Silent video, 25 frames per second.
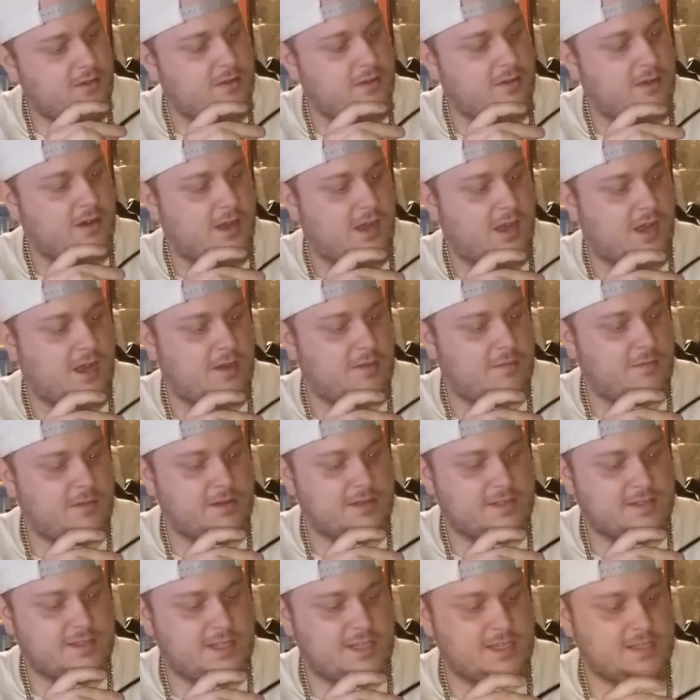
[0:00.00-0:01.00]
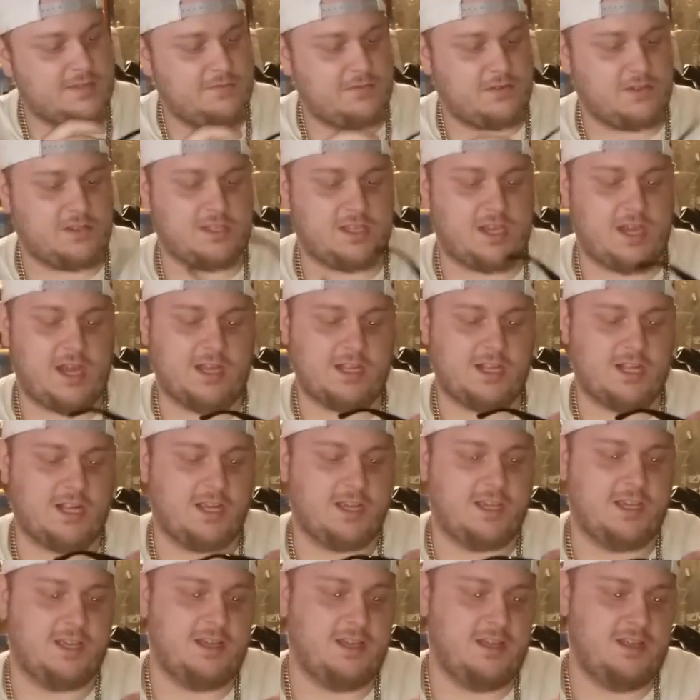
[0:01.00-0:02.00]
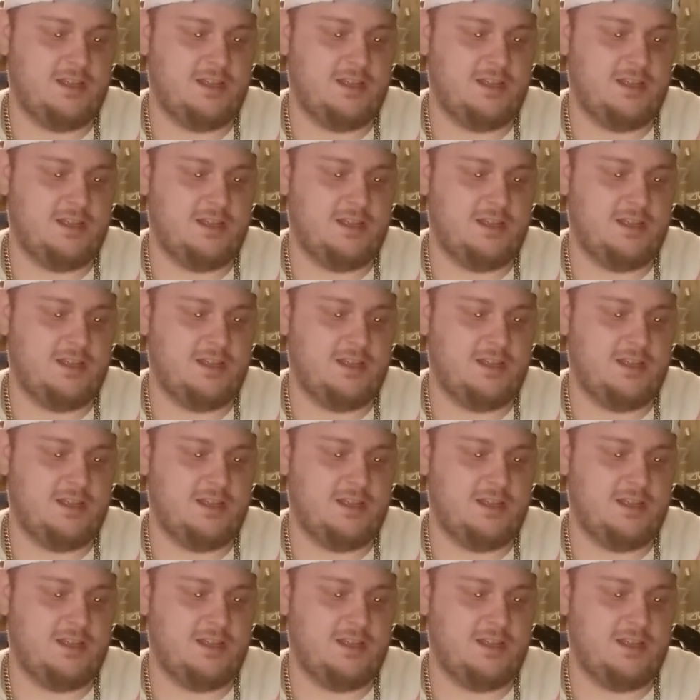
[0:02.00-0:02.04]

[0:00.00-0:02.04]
or not, but it says Versace.